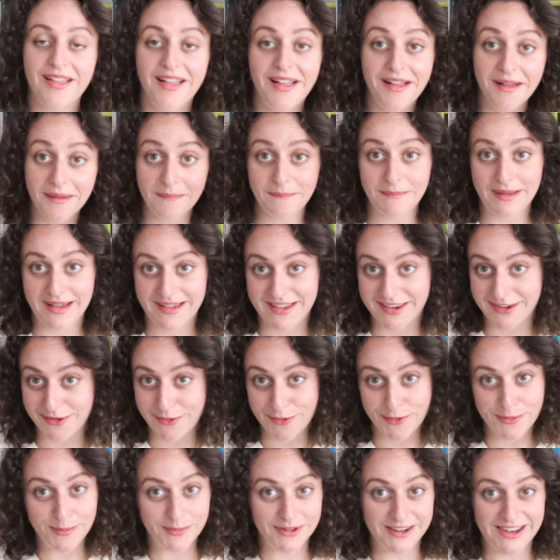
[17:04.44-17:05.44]
I'm back at
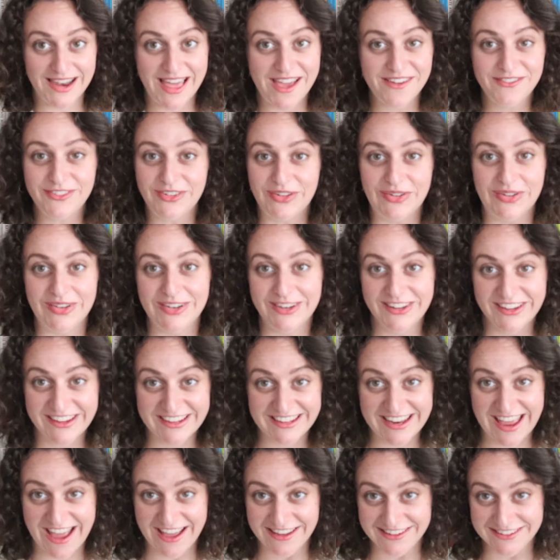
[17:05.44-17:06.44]
normal level, look at
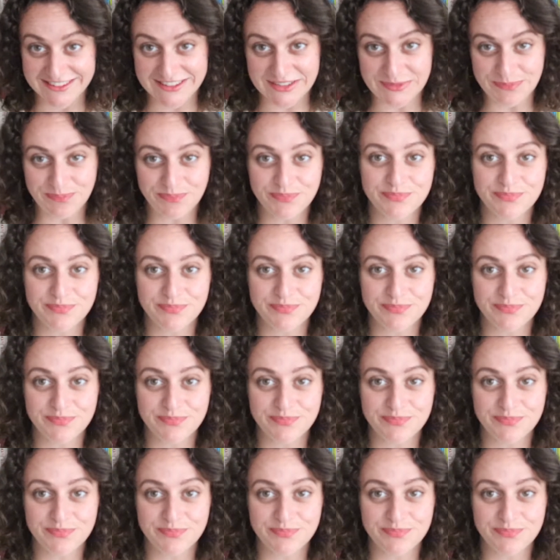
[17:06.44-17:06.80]
that.